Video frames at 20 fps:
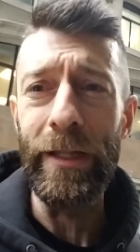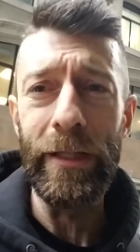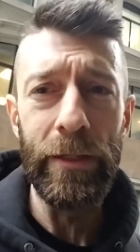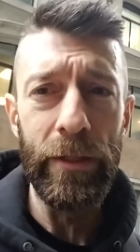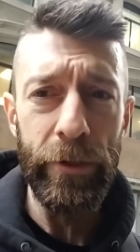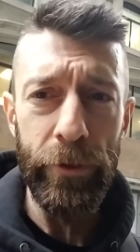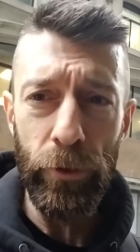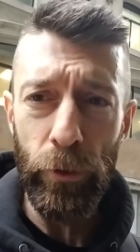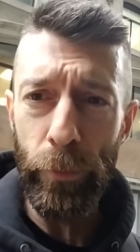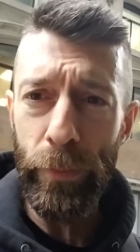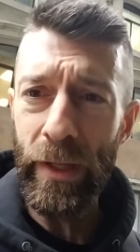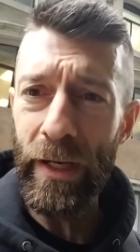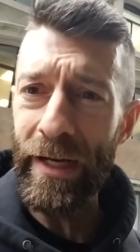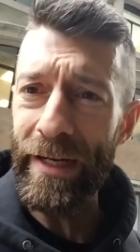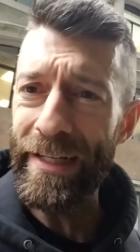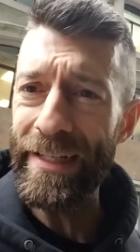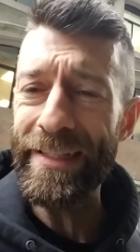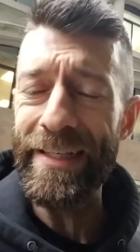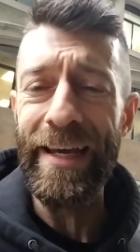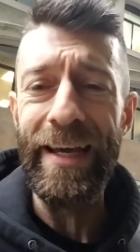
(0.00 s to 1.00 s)
a little bit
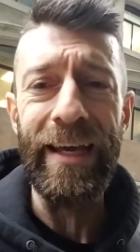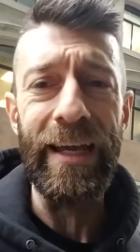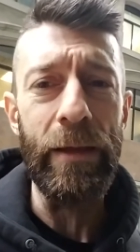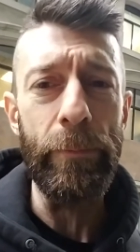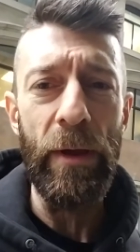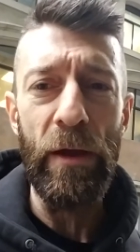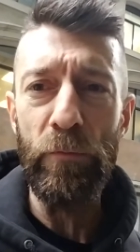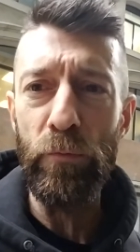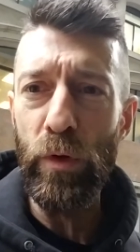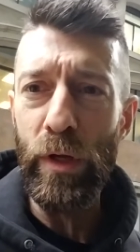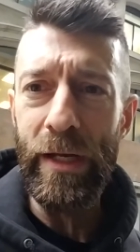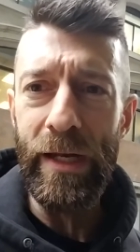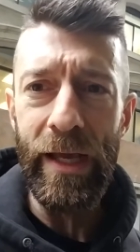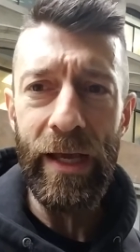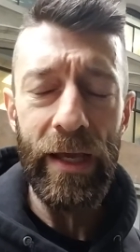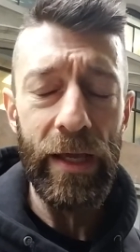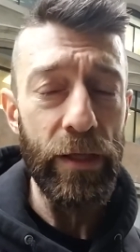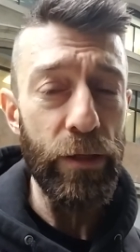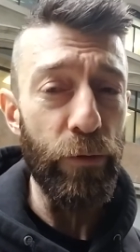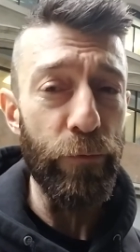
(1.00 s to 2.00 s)
at a time every
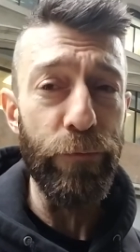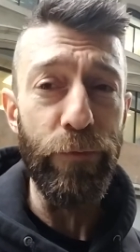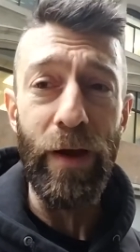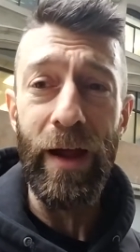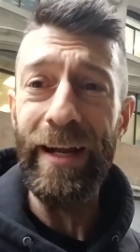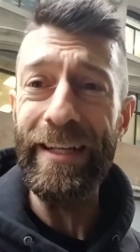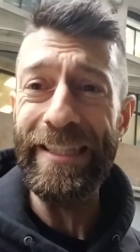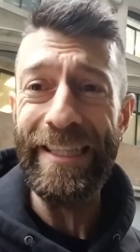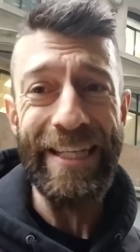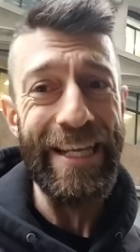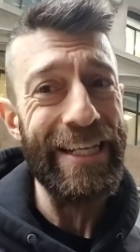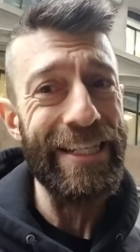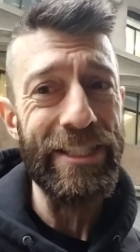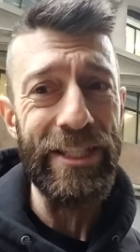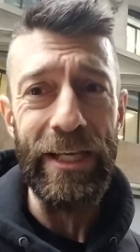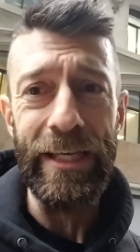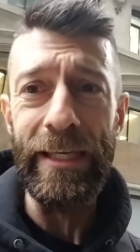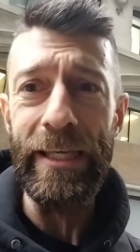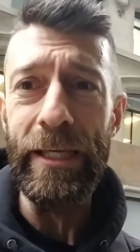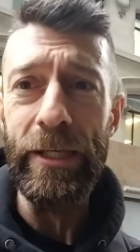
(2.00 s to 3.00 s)
day. You find things
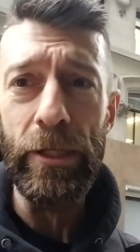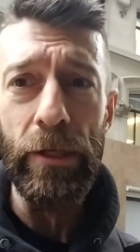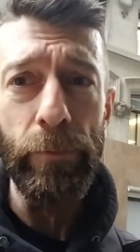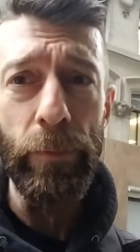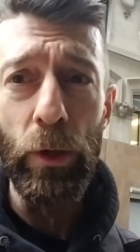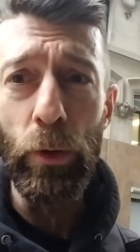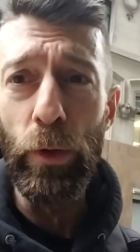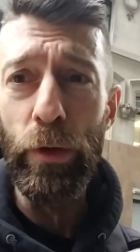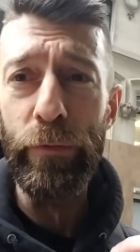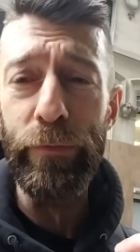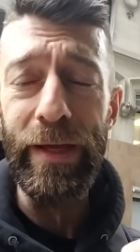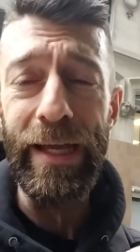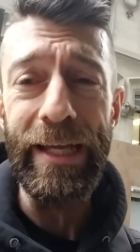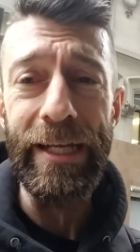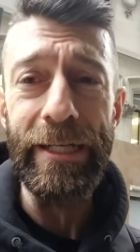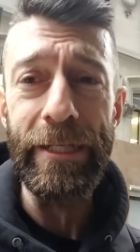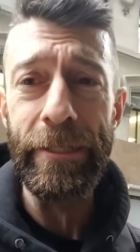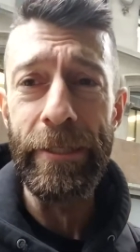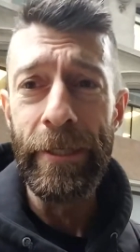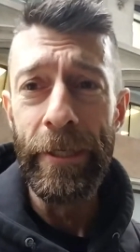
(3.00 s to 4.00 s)
that get you
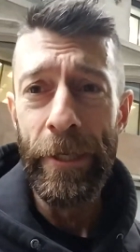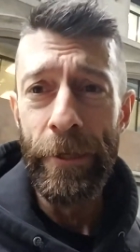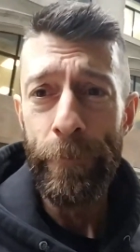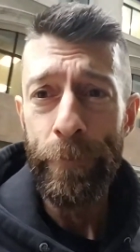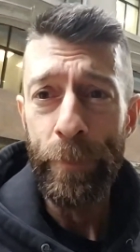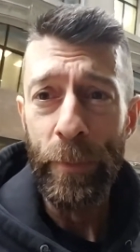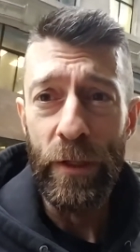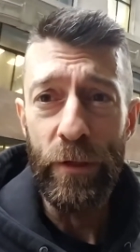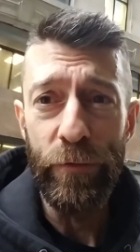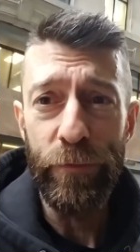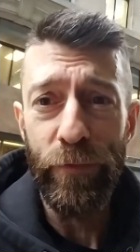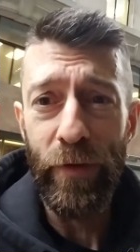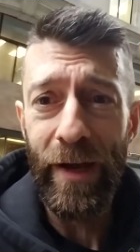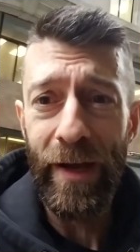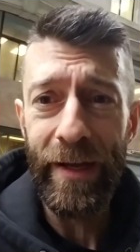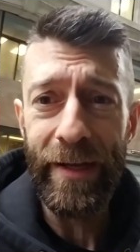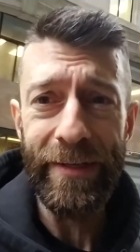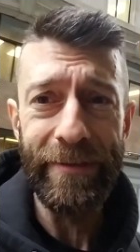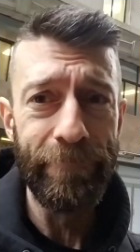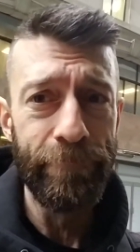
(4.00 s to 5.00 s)
motivated. You
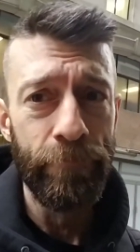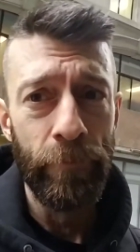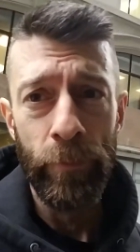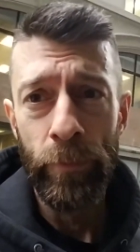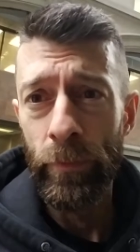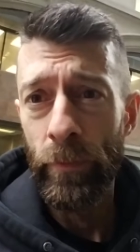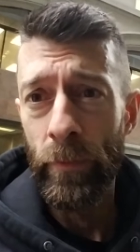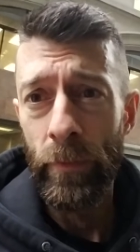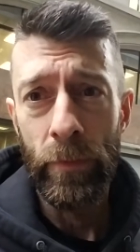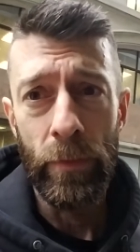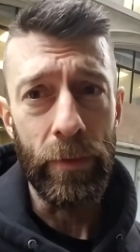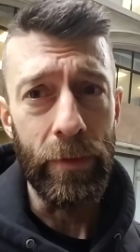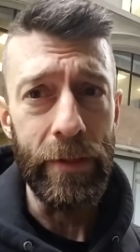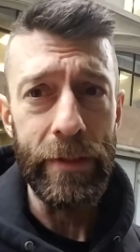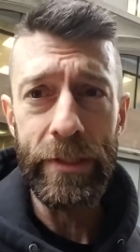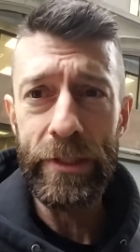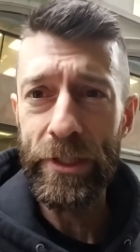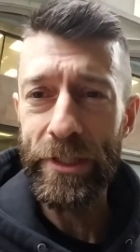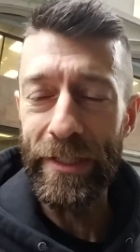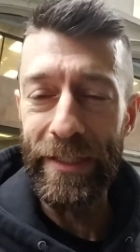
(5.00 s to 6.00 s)
find
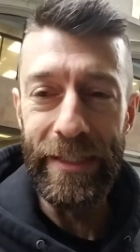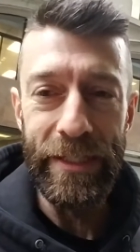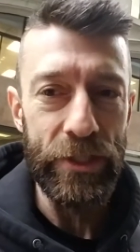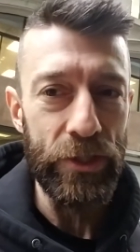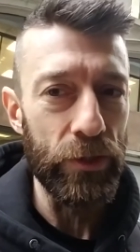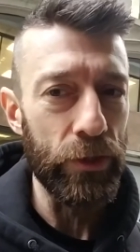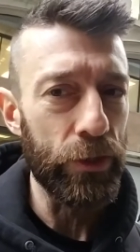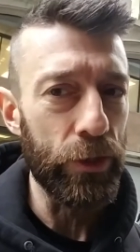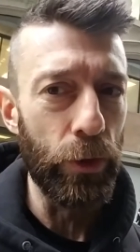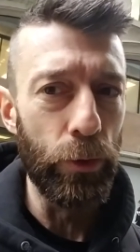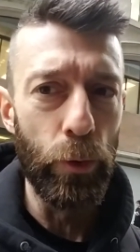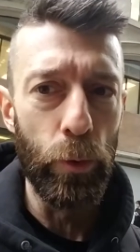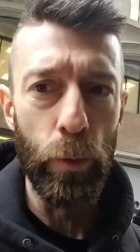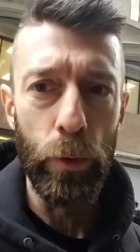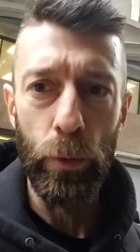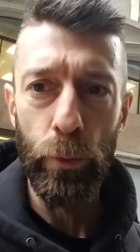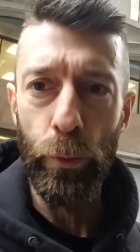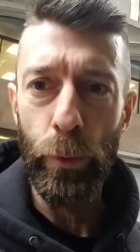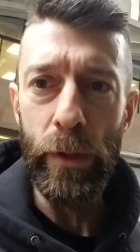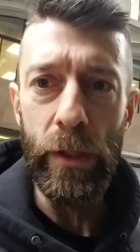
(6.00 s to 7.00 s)
things to listen to
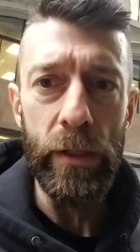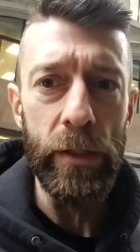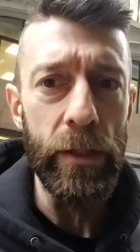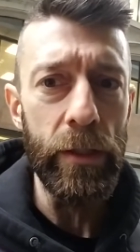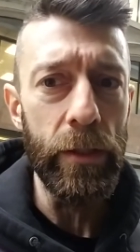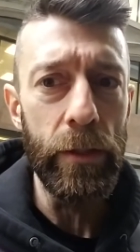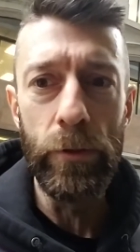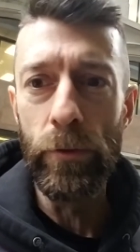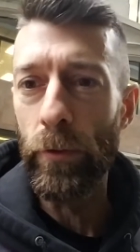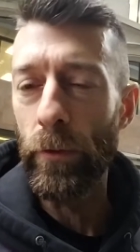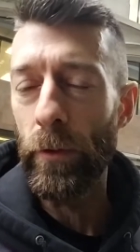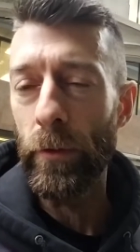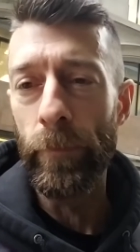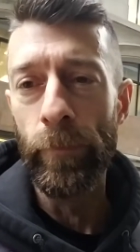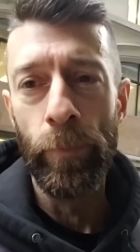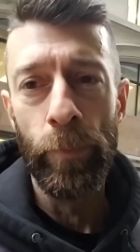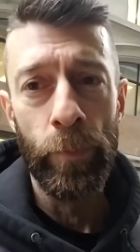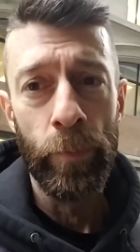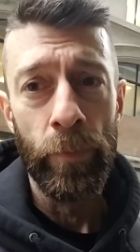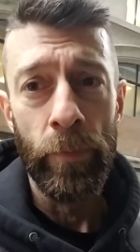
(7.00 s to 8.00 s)
or read or,
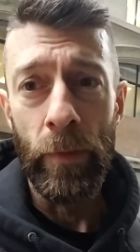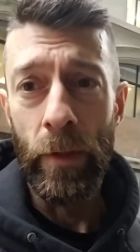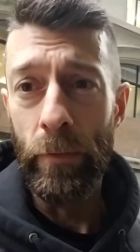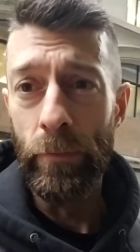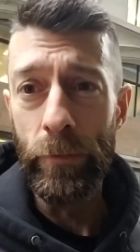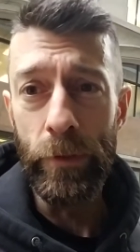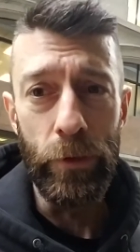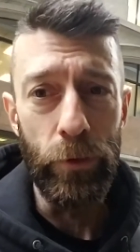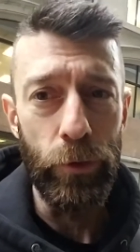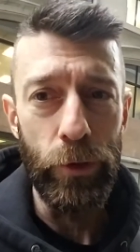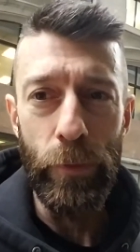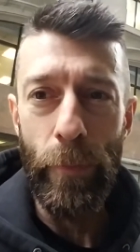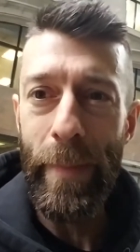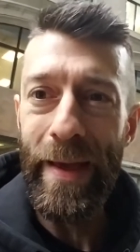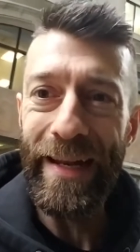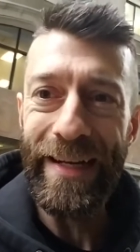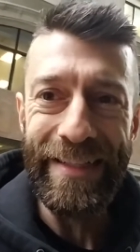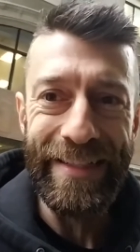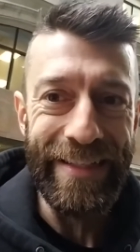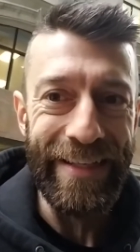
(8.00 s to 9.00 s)
you know, you
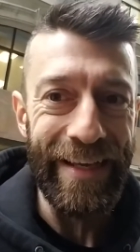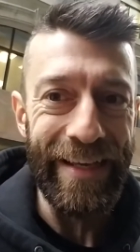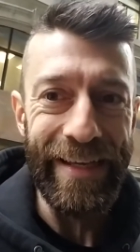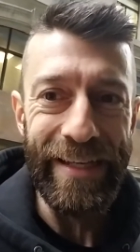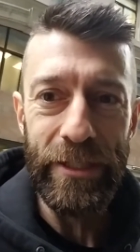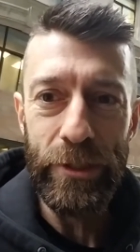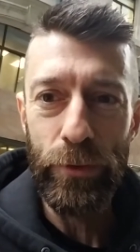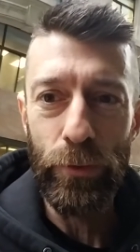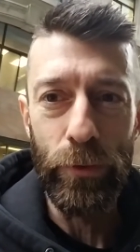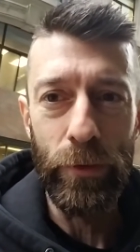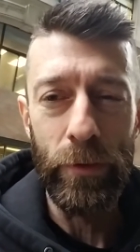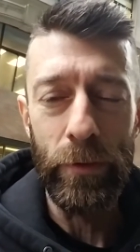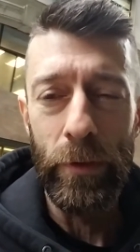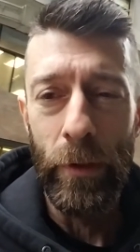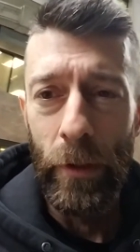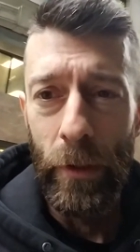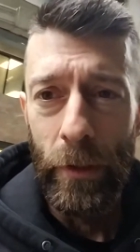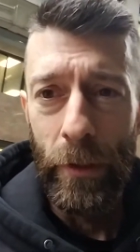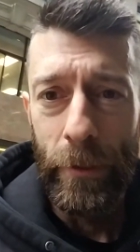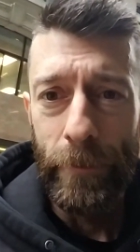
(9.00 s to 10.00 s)
meditate or
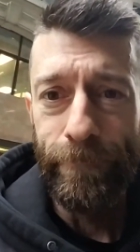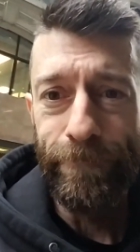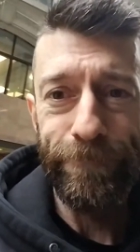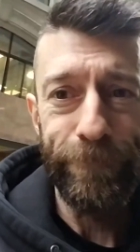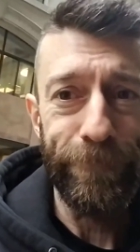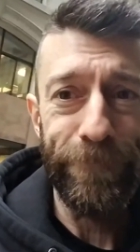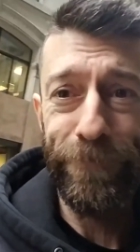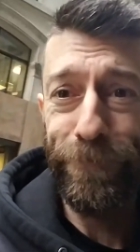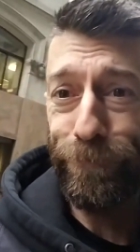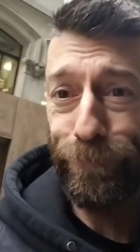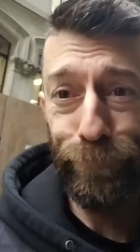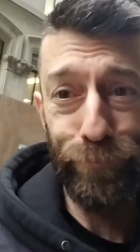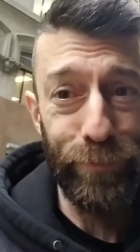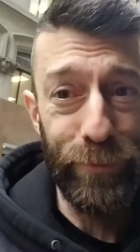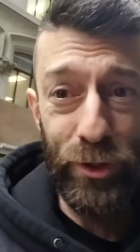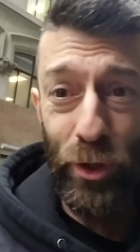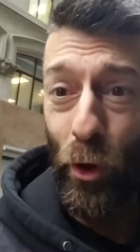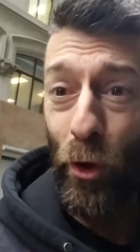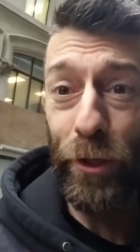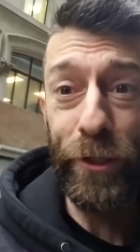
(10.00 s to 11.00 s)

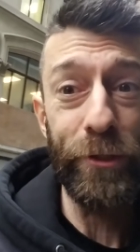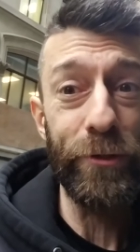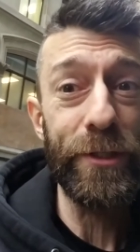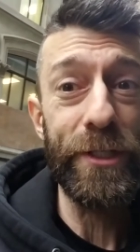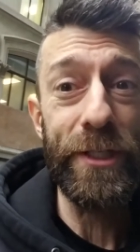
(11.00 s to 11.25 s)
talk your,